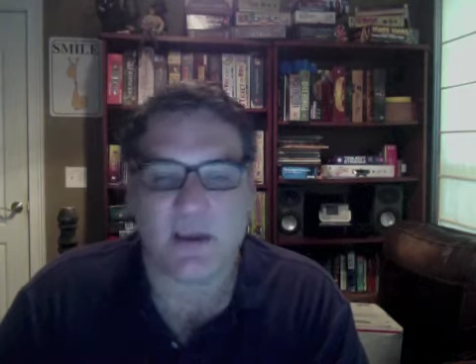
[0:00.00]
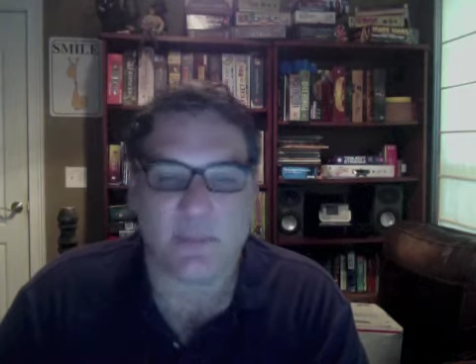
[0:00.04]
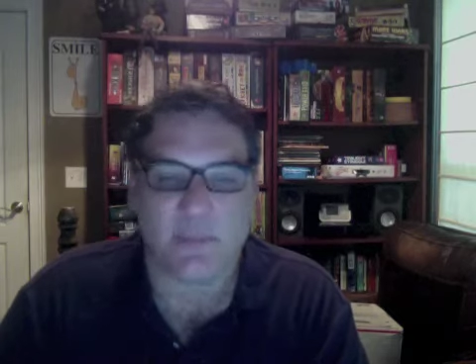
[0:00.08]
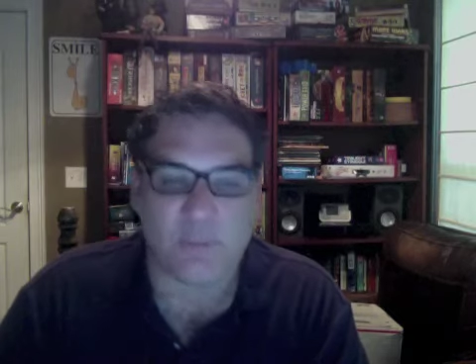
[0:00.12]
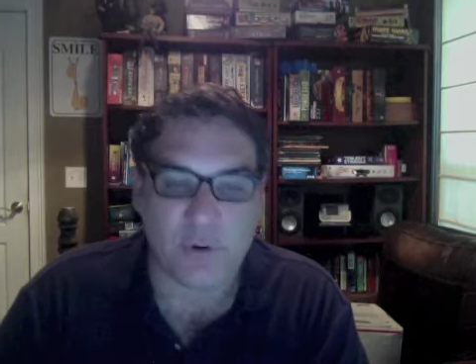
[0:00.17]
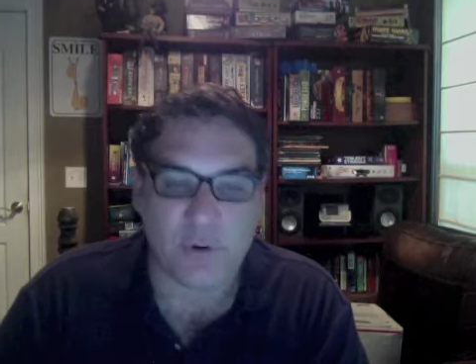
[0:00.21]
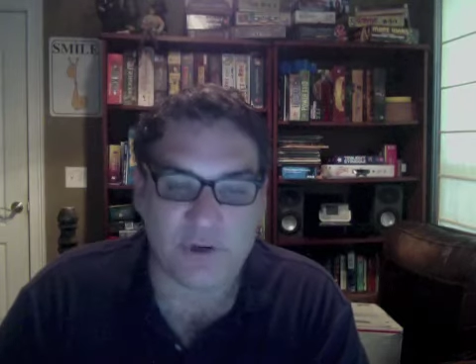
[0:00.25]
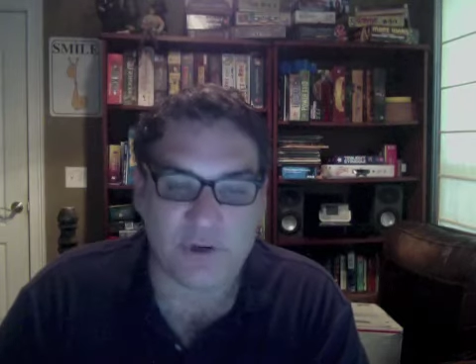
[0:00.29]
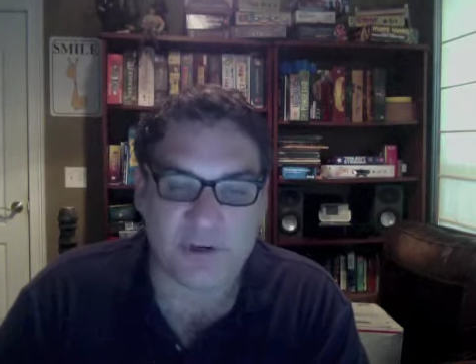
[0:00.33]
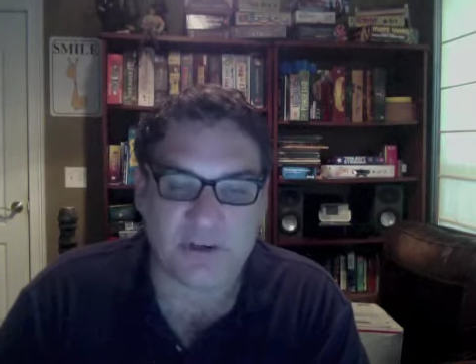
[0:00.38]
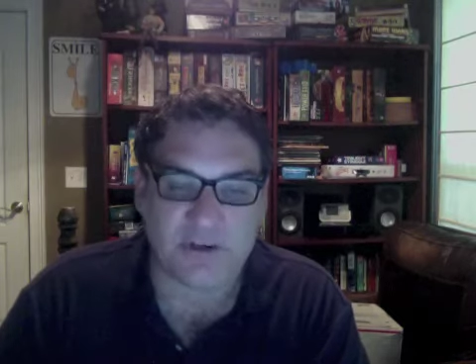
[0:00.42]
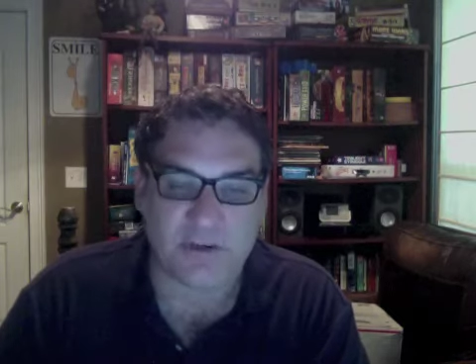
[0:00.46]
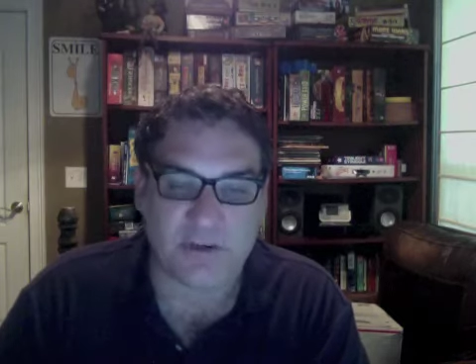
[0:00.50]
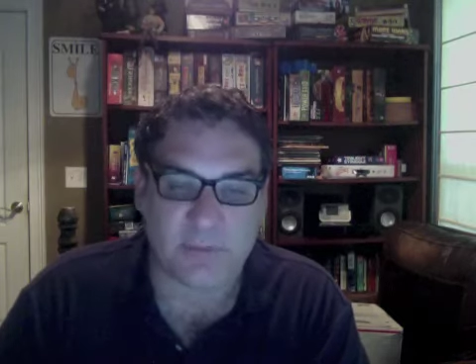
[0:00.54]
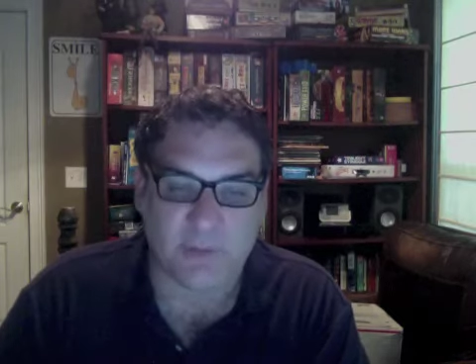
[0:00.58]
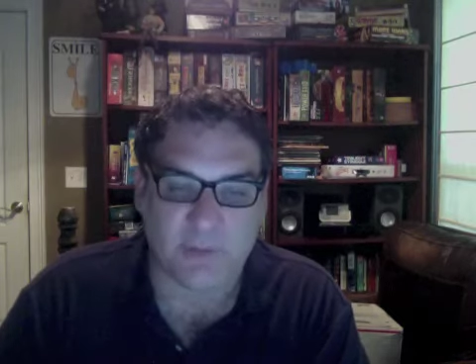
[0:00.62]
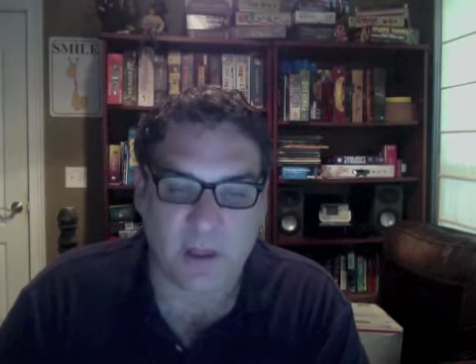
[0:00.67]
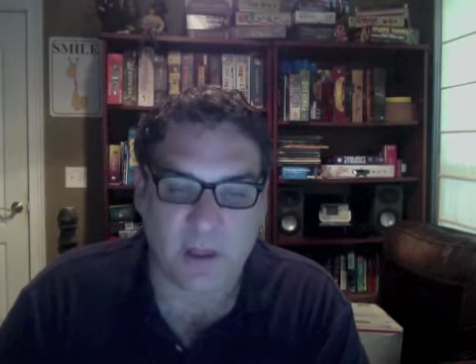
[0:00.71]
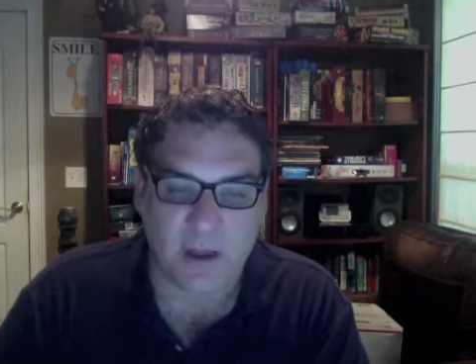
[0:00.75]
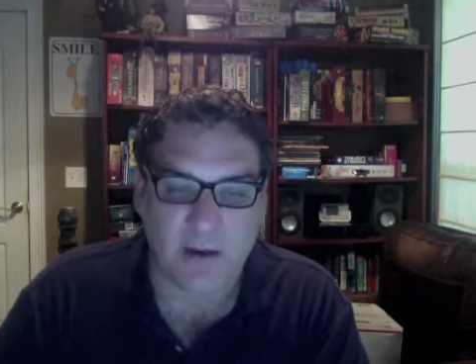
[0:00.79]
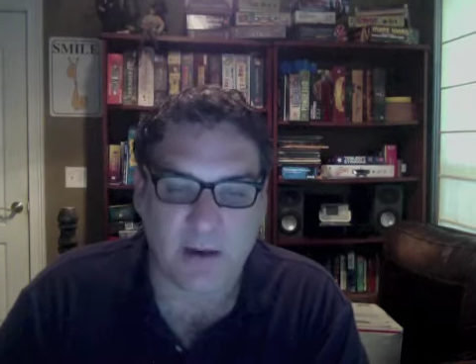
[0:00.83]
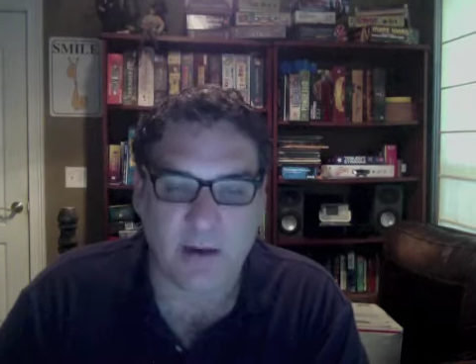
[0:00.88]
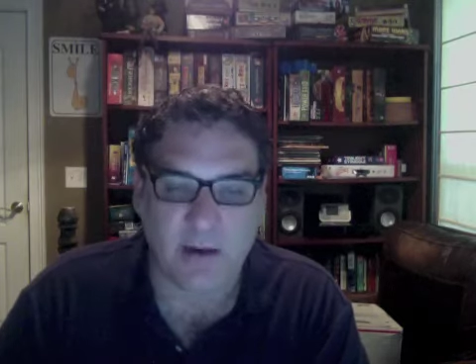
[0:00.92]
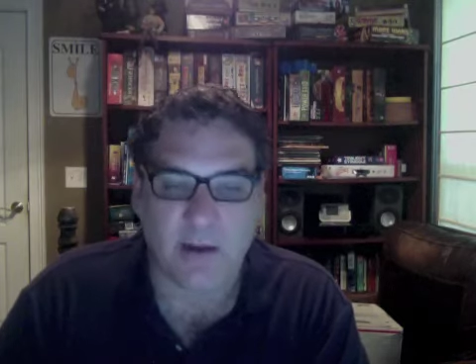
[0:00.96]
push some
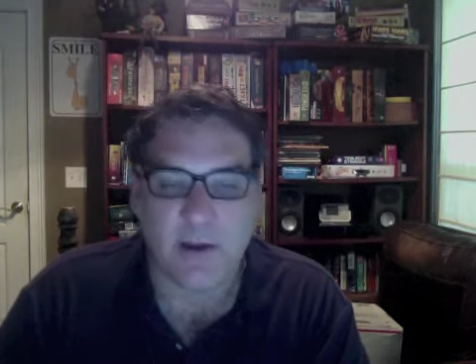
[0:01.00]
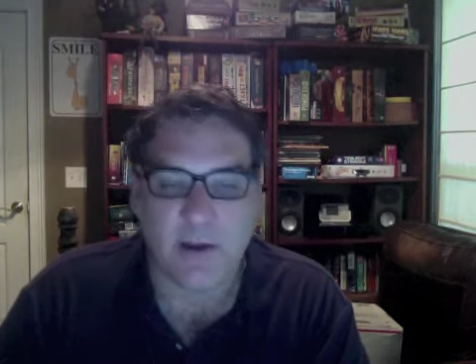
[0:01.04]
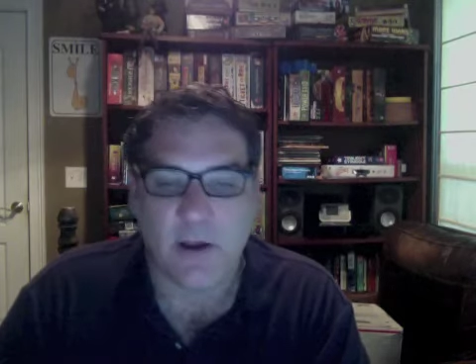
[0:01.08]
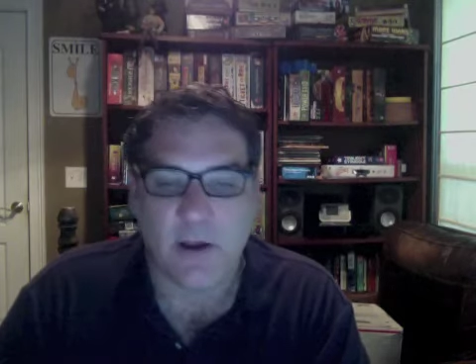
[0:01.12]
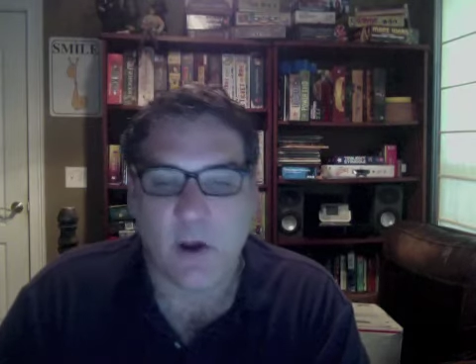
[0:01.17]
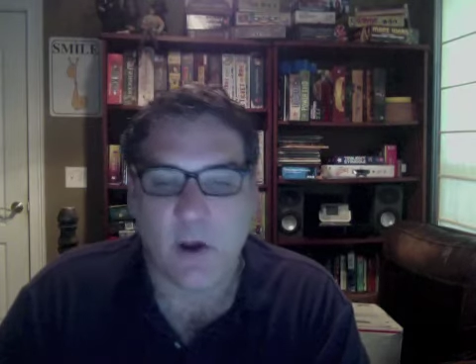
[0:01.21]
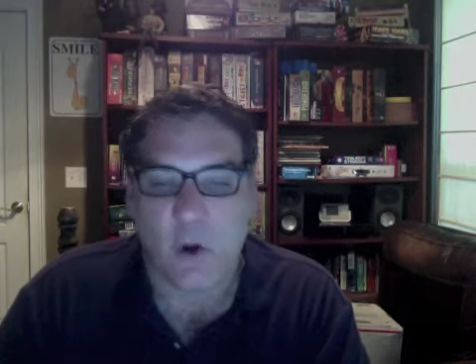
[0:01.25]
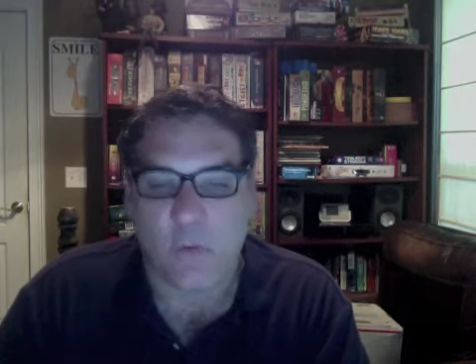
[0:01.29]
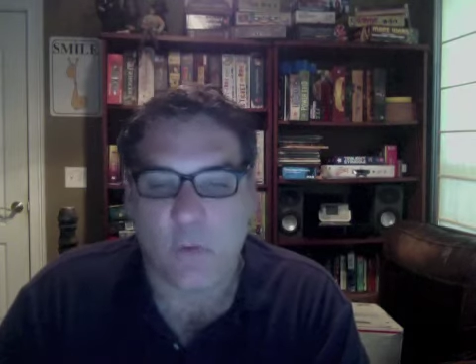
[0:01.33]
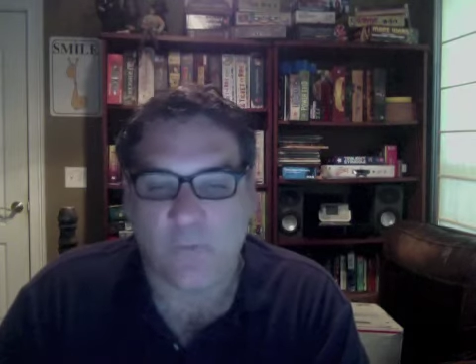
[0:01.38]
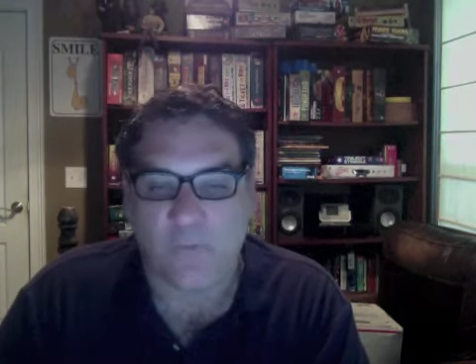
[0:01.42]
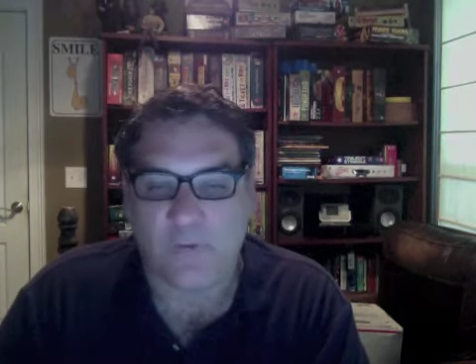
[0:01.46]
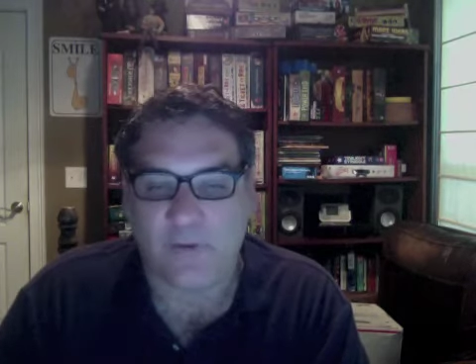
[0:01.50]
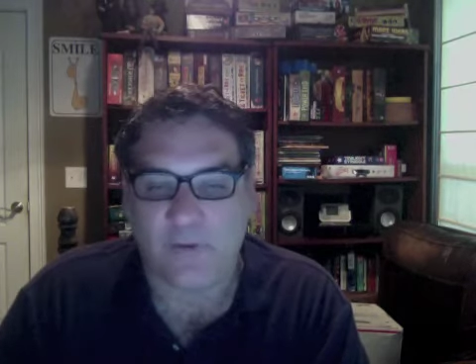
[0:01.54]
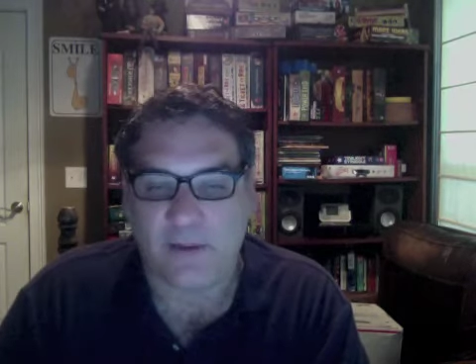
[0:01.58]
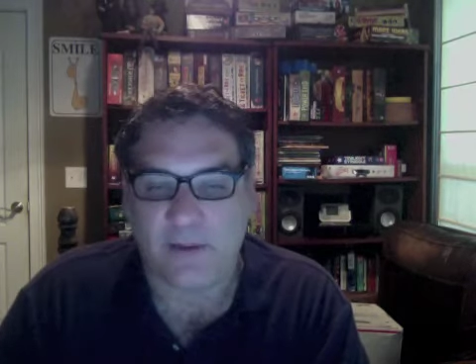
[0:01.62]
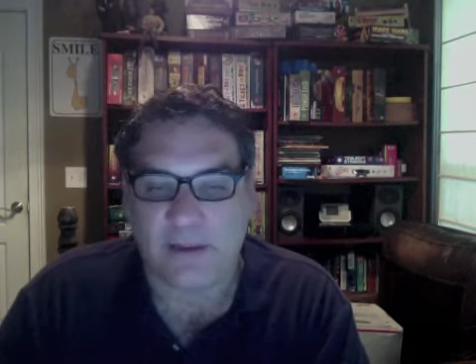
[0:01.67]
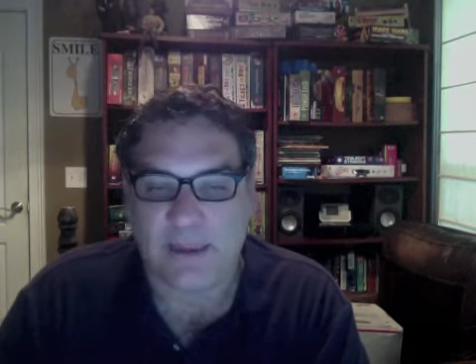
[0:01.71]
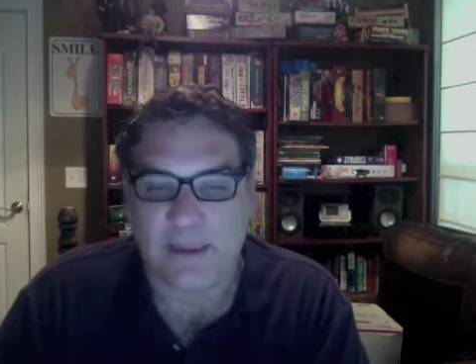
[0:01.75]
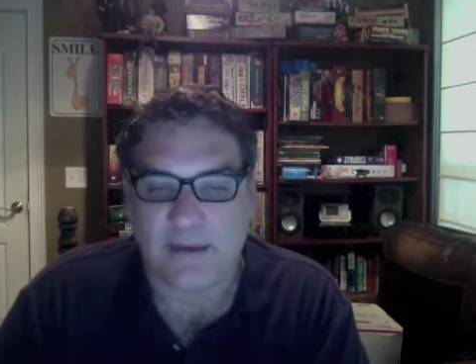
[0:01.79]
luck, hopefully